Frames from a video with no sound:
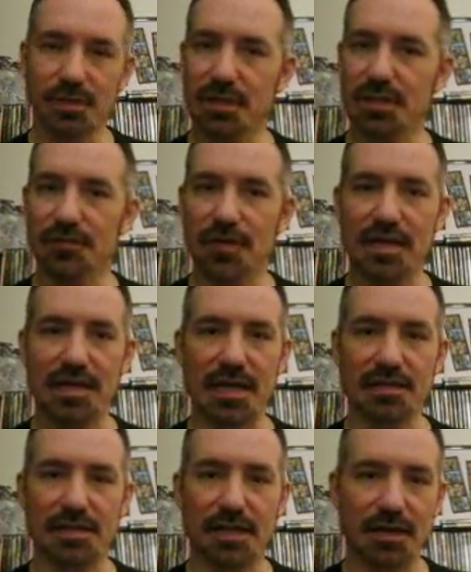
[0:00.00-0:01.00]
It's a
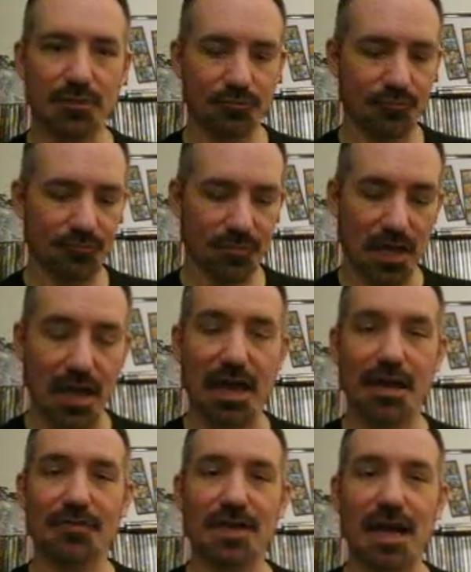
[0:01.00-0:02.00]
fantastic game. I
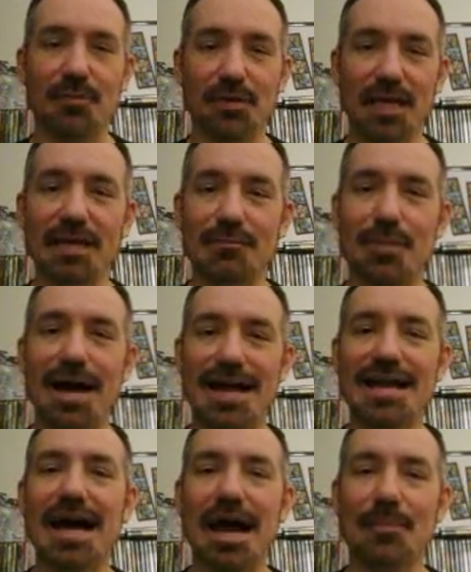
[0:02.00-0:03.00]
have not played my
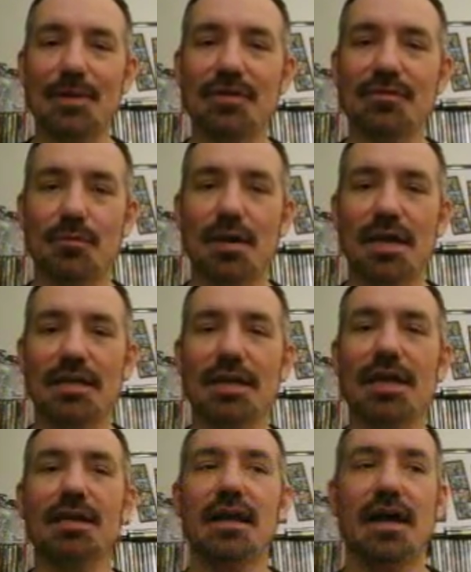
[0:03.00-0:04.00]
copy of The Mind
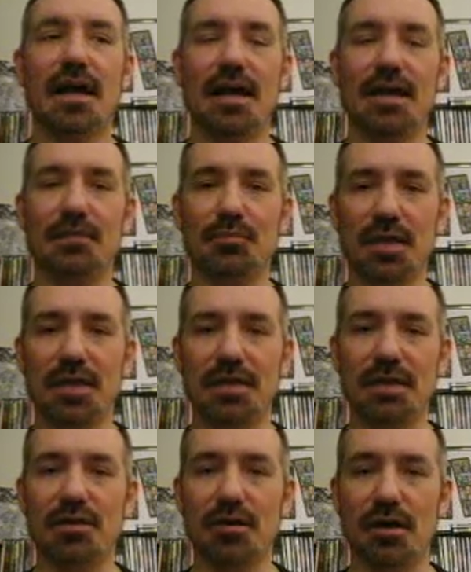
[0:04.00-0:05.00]
yet. I had played
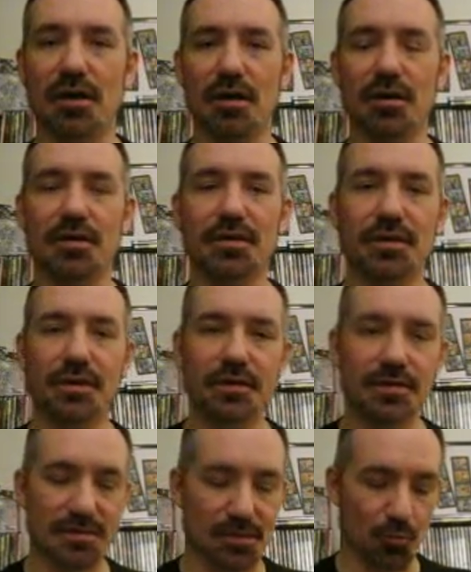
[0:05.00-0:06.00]
it
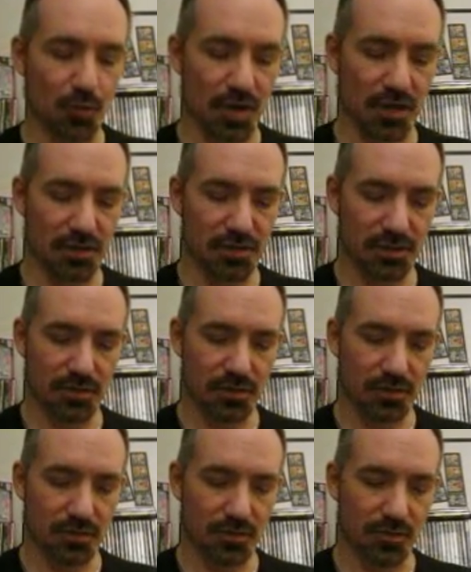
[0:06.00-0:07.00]
somewhere else
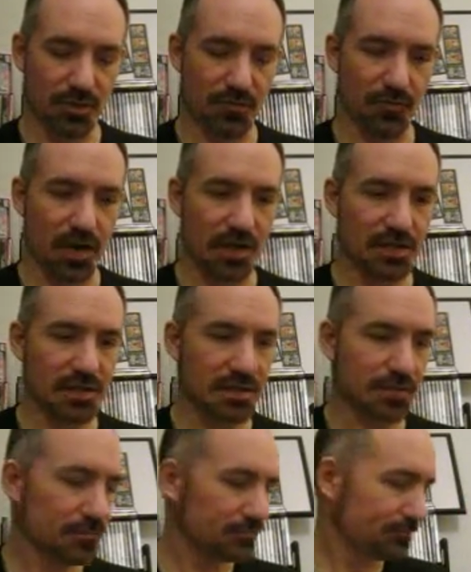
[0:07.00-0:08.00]
with friends.